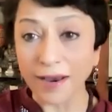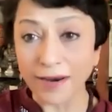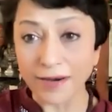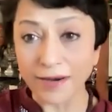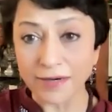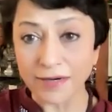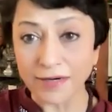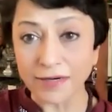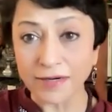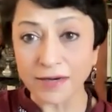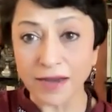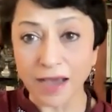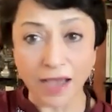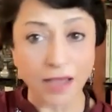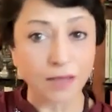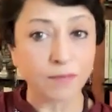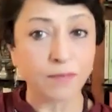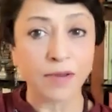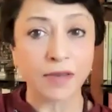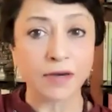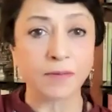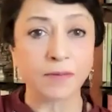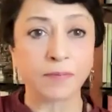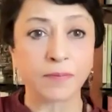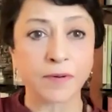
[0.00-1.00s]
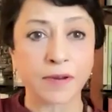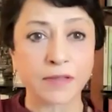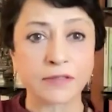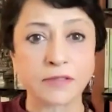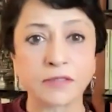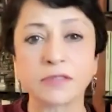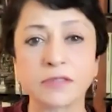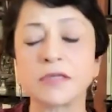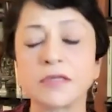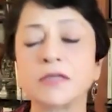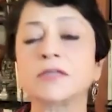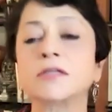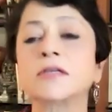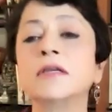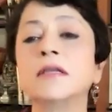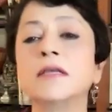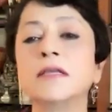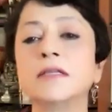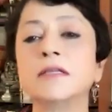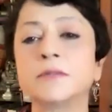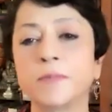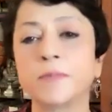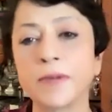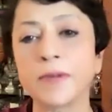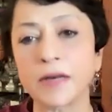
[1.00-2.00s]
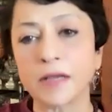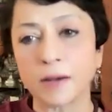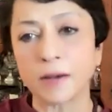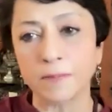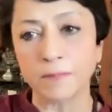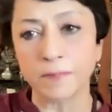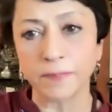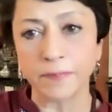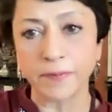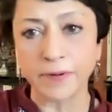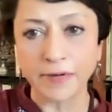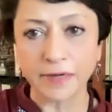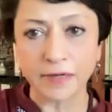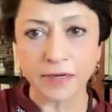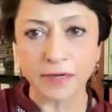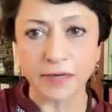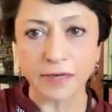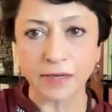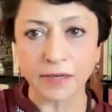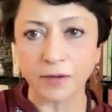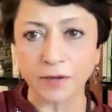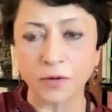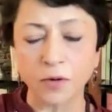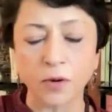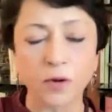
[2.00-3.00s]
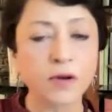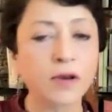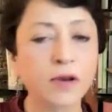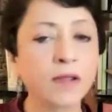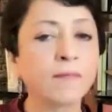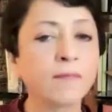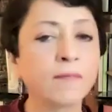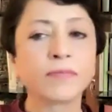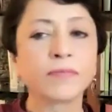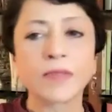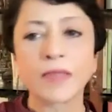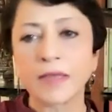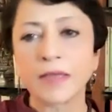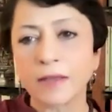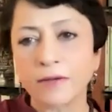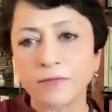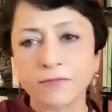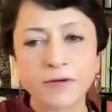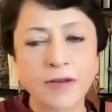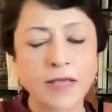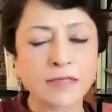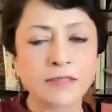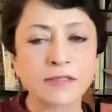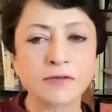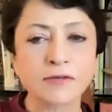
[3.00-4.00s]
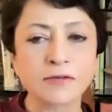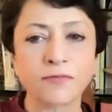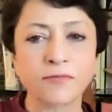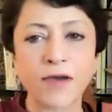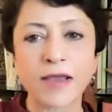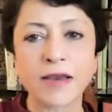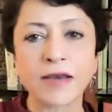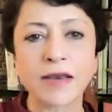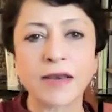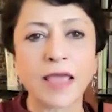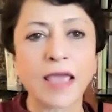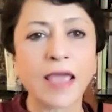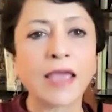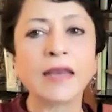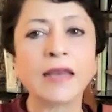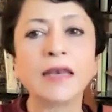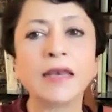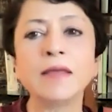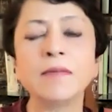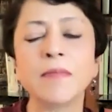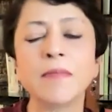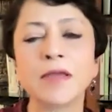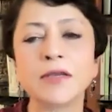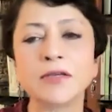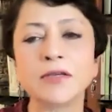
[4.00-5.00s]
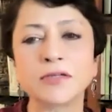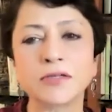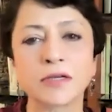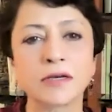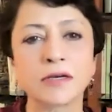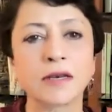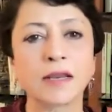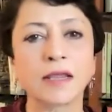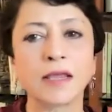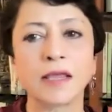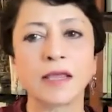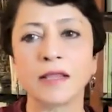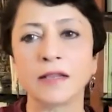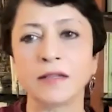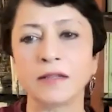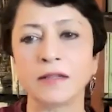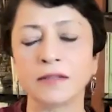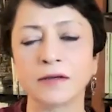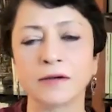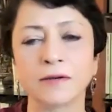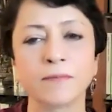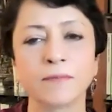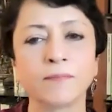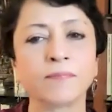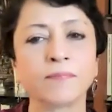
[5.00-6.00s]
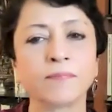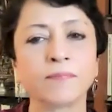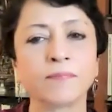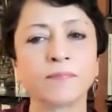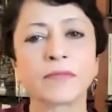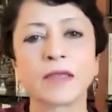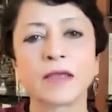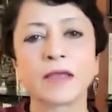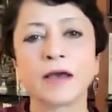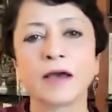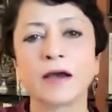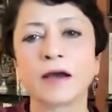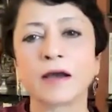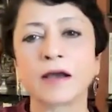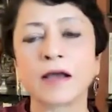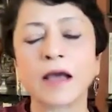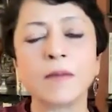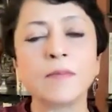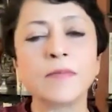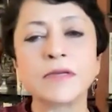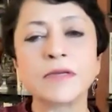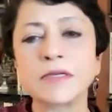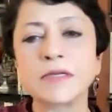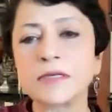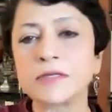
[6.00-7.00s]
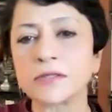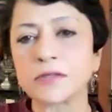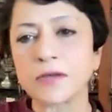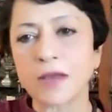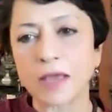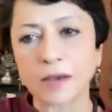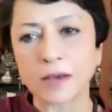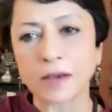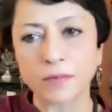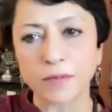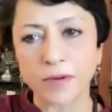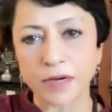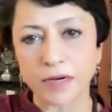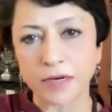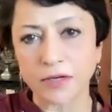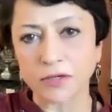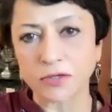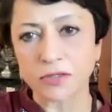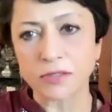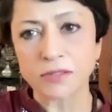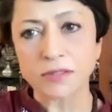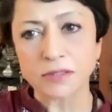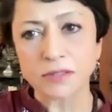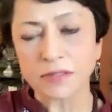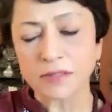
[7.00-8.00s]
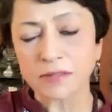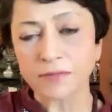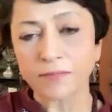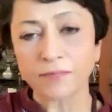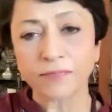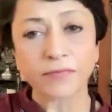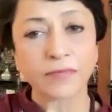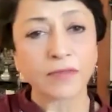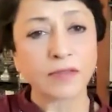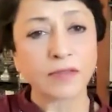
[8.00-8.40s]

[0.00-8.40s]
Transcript: I made a presentation. It's been completely ignored. Doesn't find any mention in the committee's recommendations.